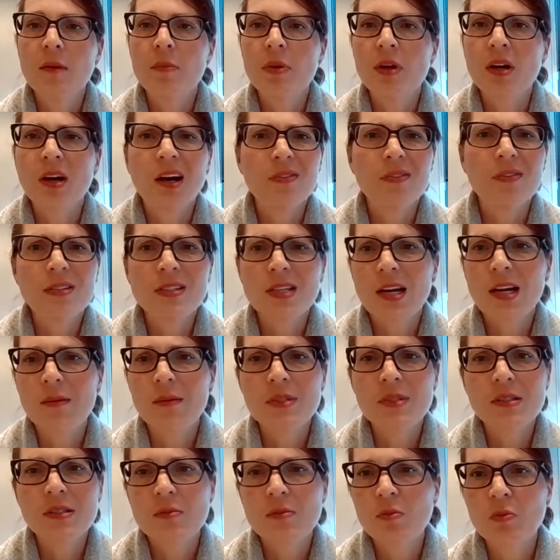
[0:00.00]
But
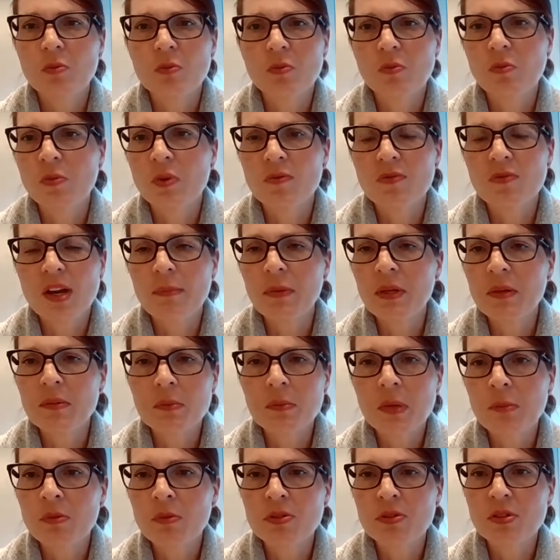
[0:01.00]
oftentimes when family
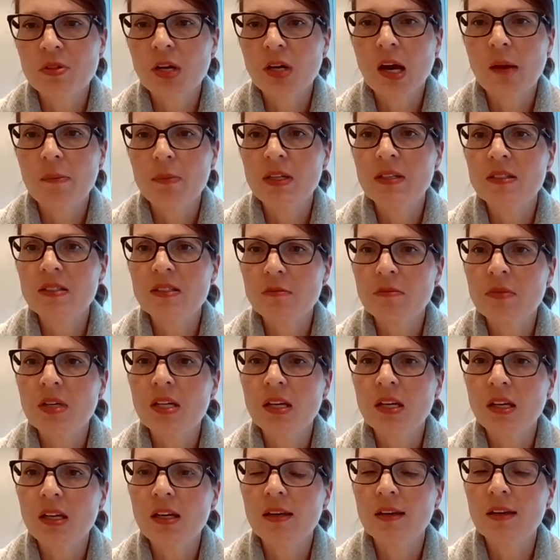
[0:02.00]
members are coming to
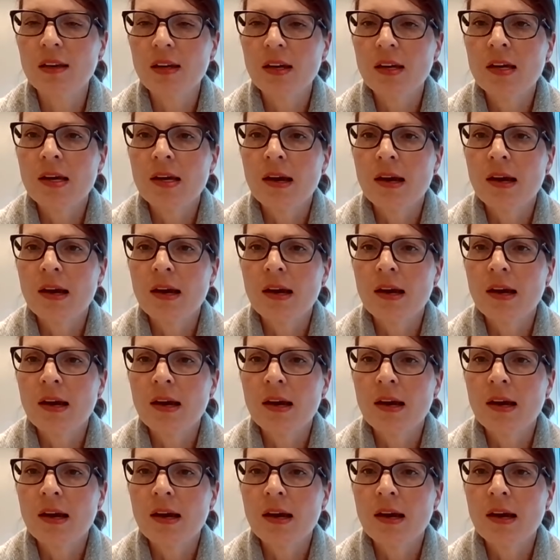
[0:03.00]
me,